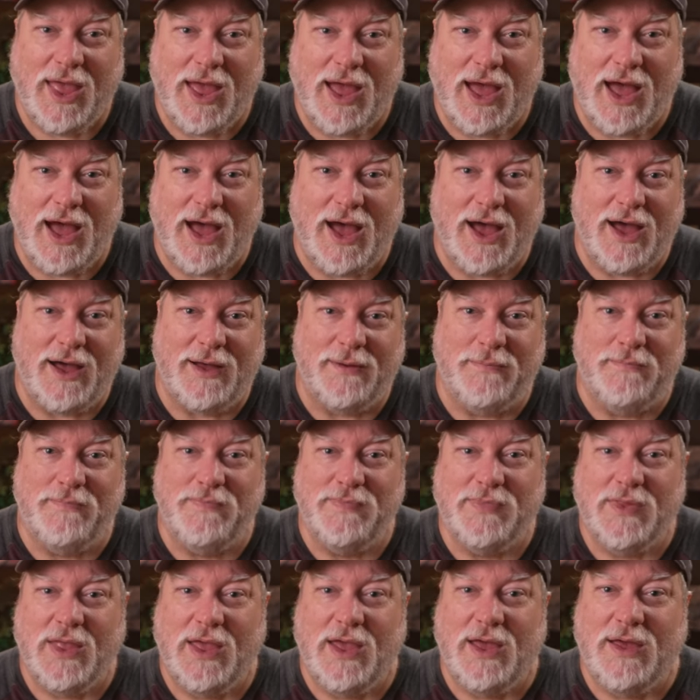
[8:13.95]

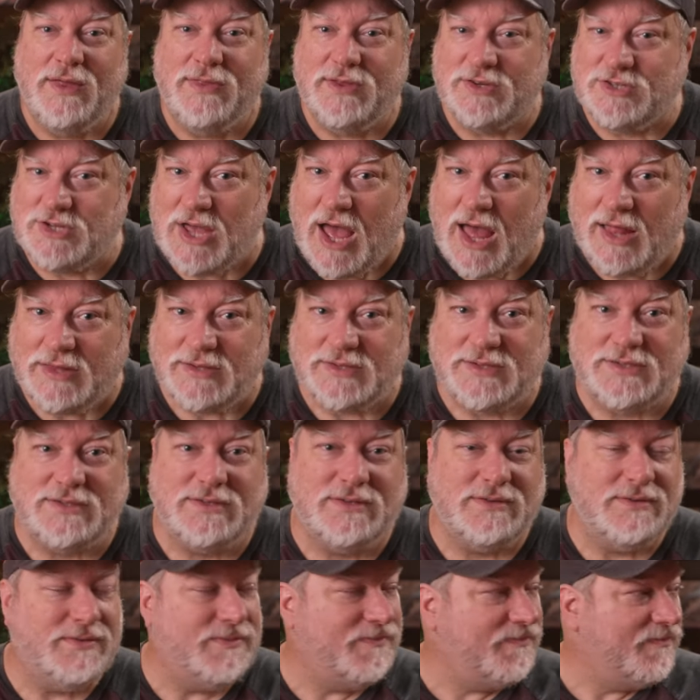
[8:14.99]
The
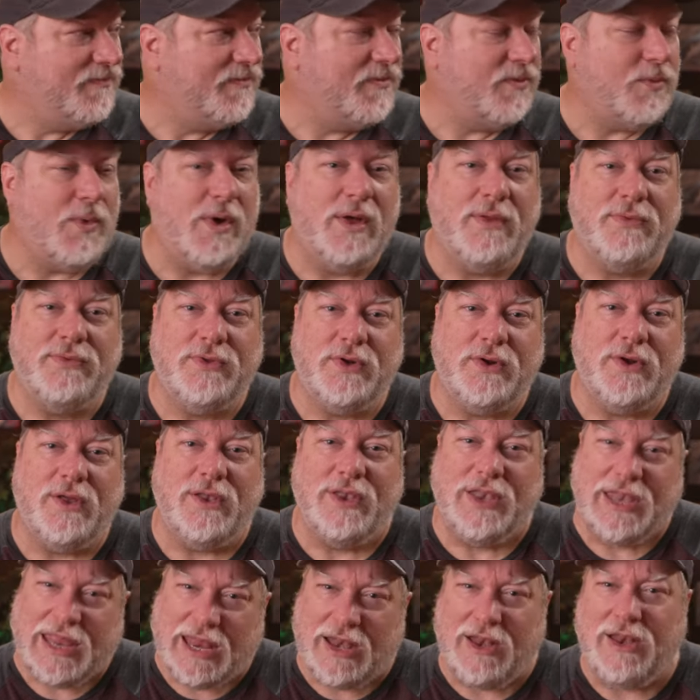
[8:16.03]
shots, well, they're a
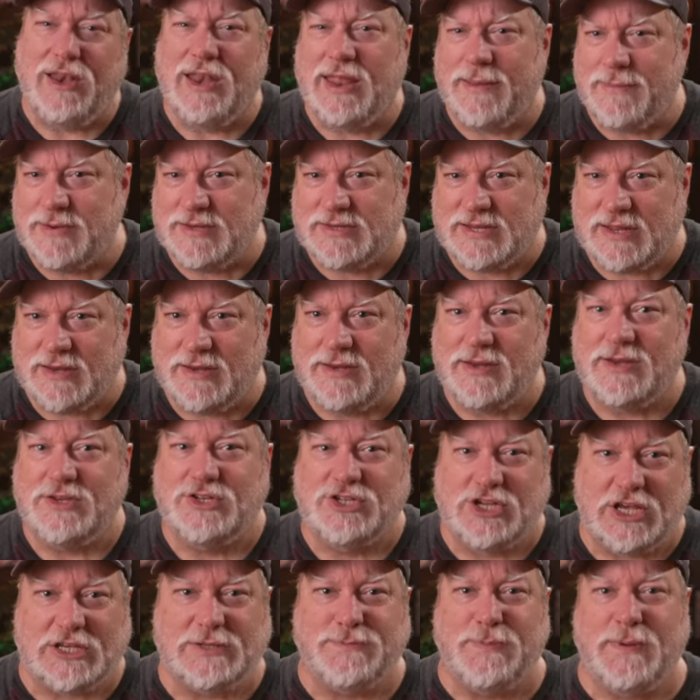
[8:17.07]
little limited
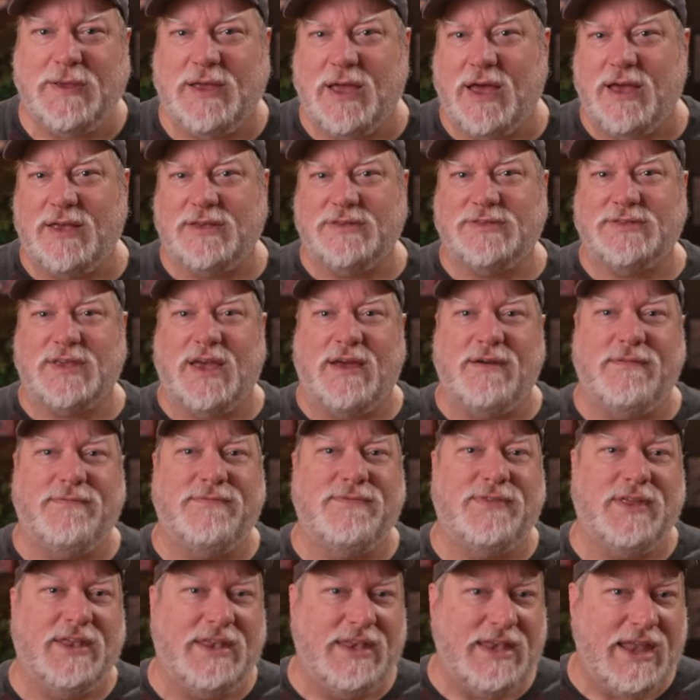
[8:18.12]
just because
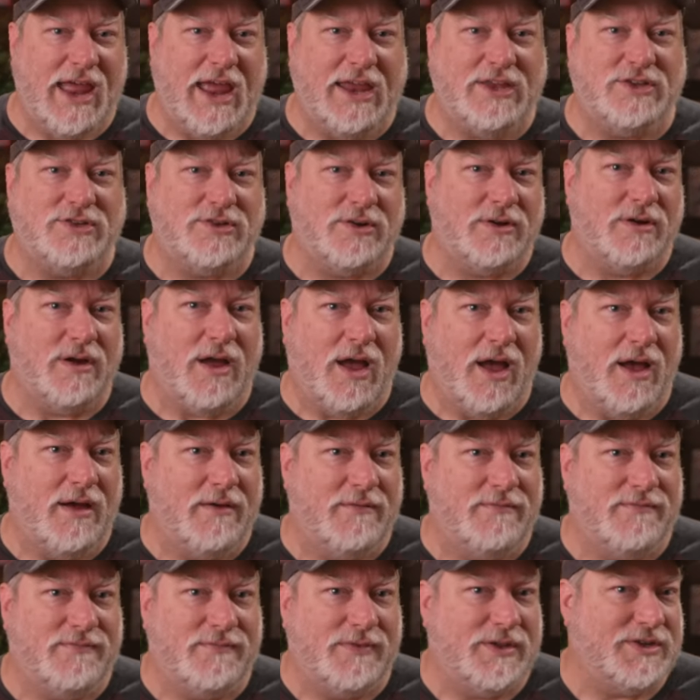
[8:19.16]
of the nature
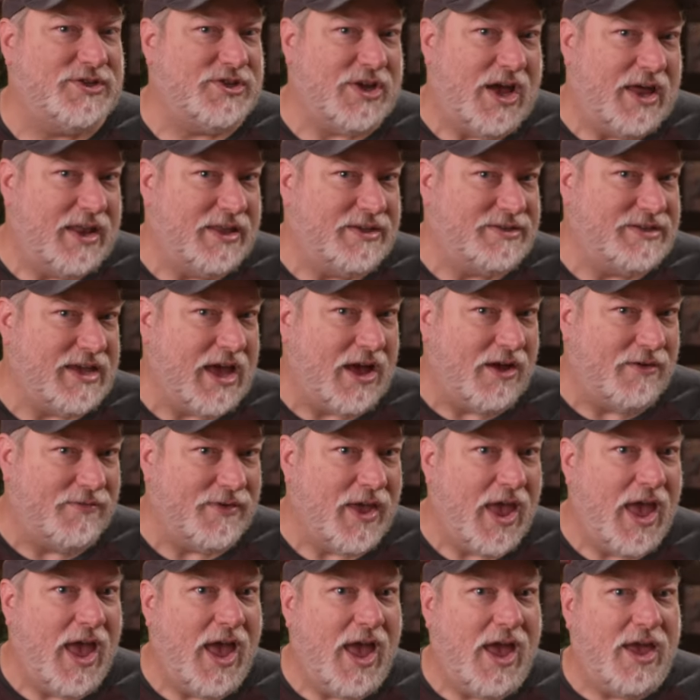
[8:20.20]
of the shot itself.
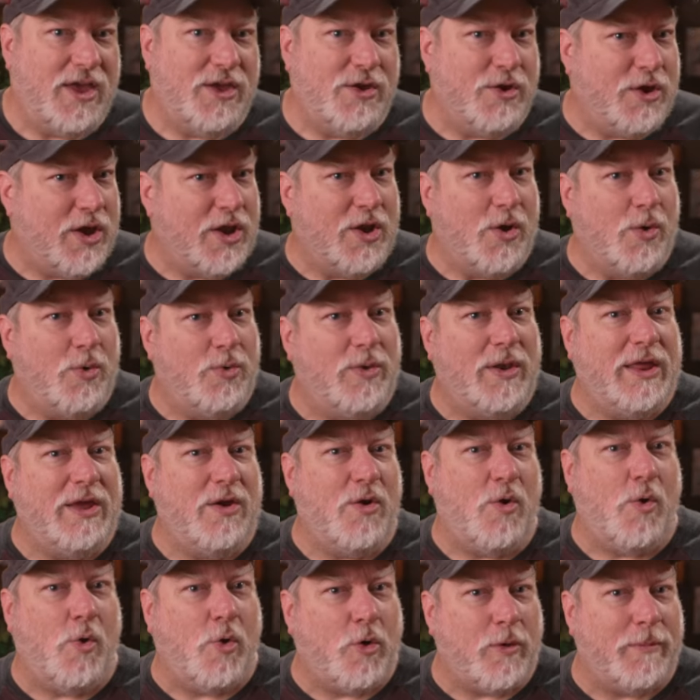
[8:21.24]
You can only
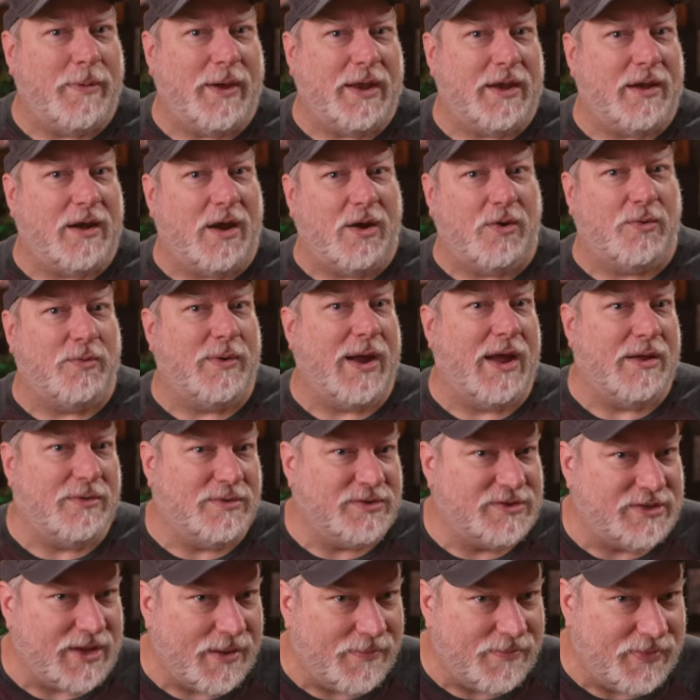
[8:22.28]
orbit
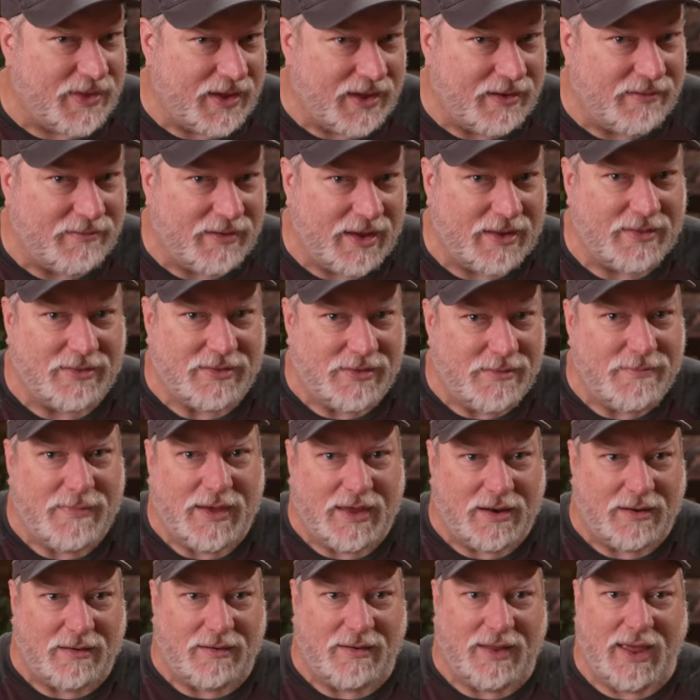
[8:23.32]
around something in the
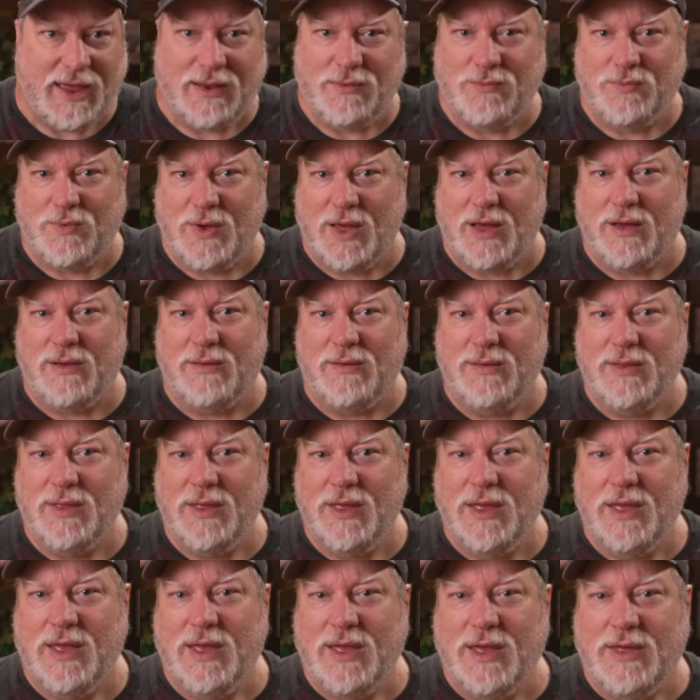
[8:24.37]
middle, and well,
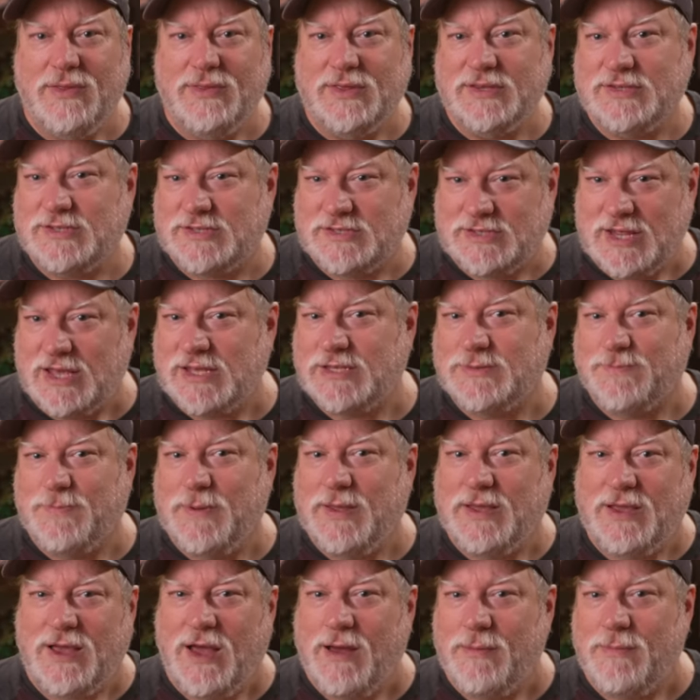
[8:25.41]
this does
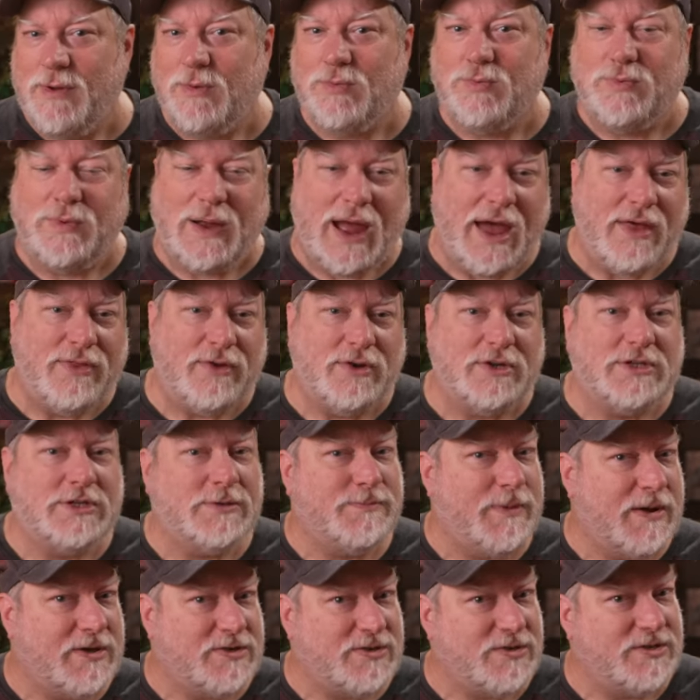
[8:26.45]
become a rather
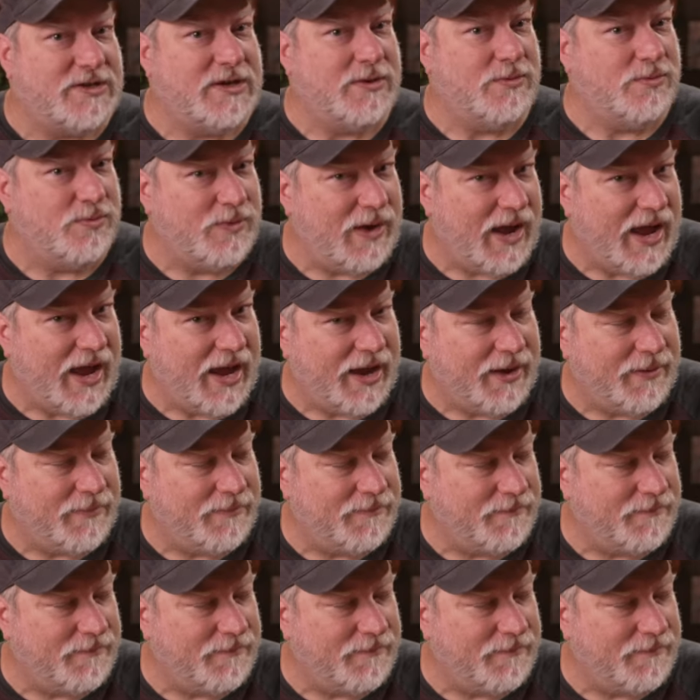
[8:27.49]
specialty rig.